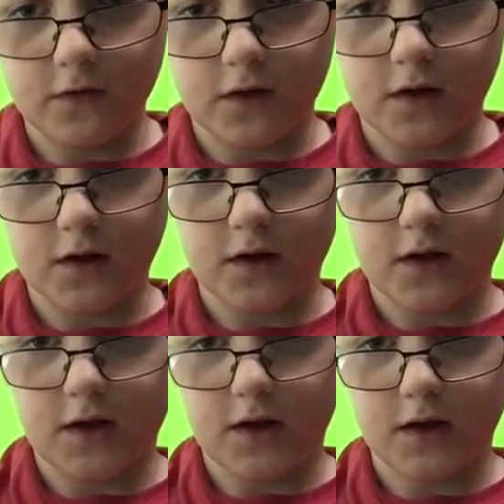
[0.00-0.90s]

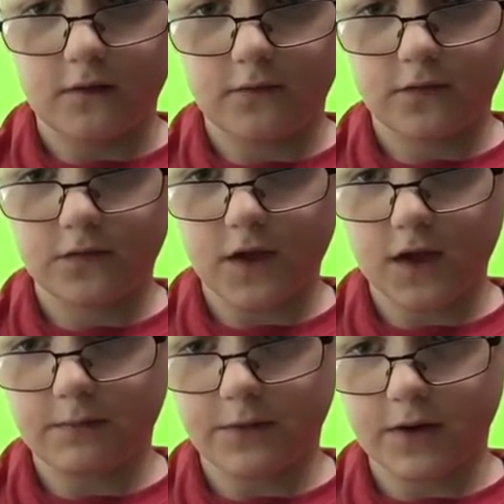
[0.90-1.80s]
a
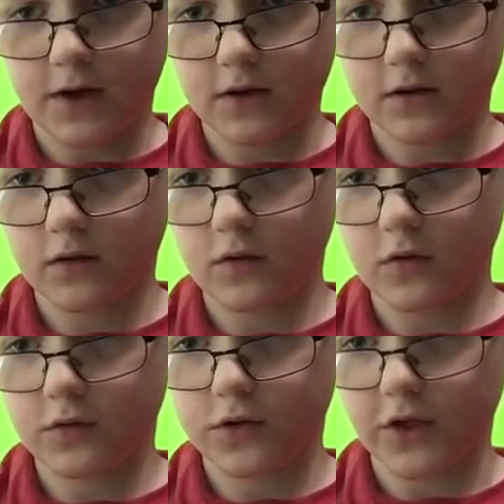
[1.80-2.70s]
thick but not
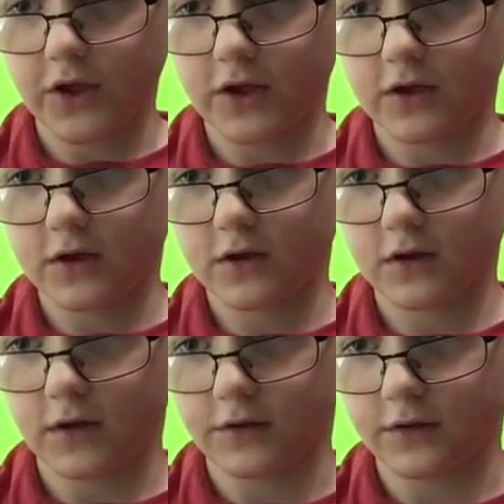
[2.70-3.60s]
too thick,
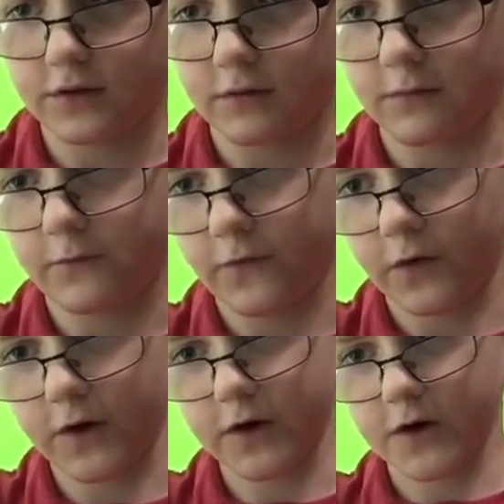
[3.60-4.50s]
as I said
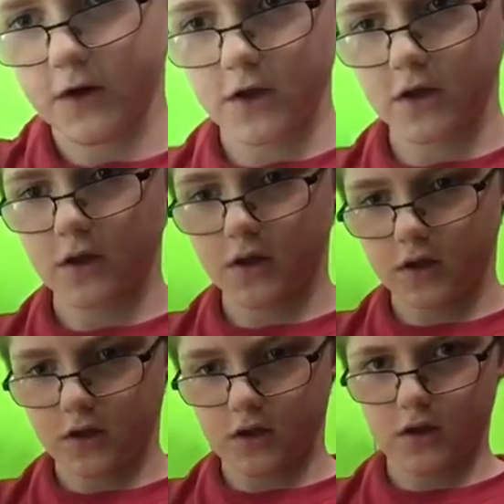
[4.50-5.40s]
before,
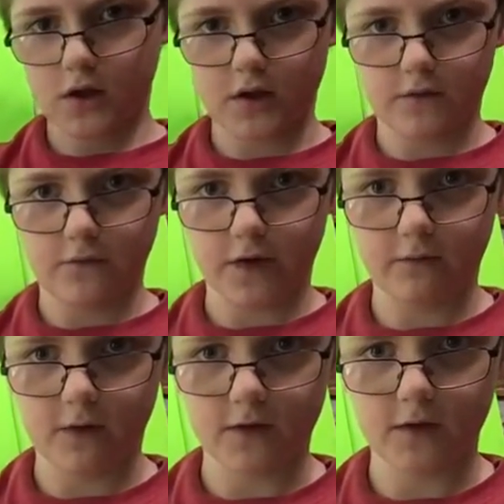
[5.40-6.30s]
kind of
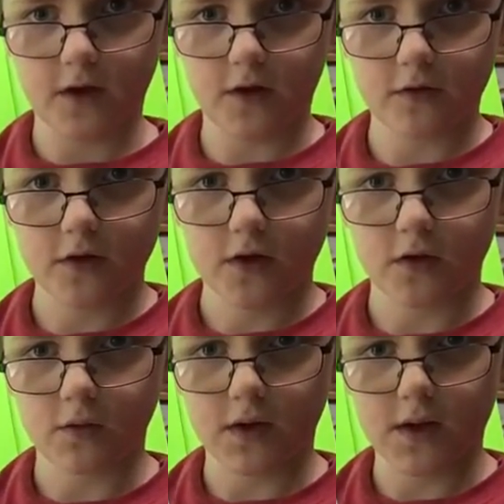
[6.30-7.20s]
like right there.
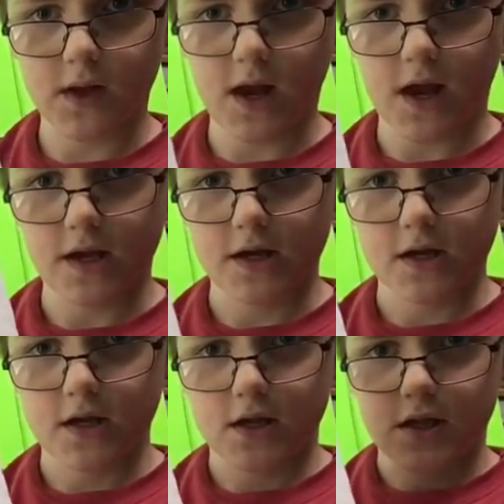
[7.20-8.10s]
You want that,
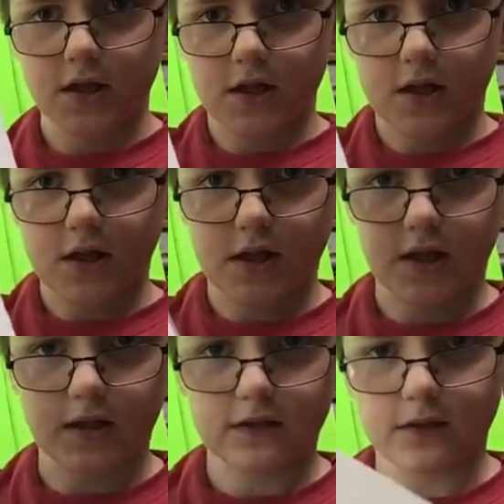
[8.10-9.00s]

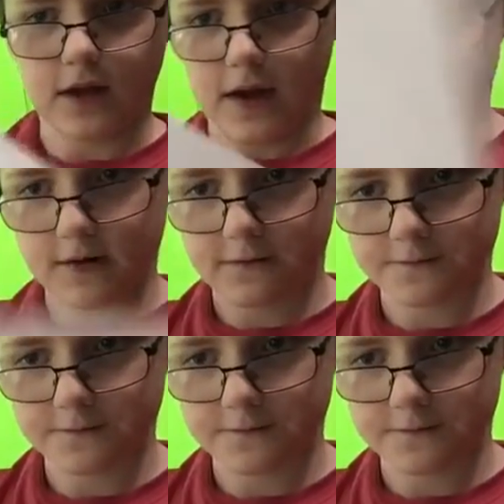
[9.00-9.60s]
like that.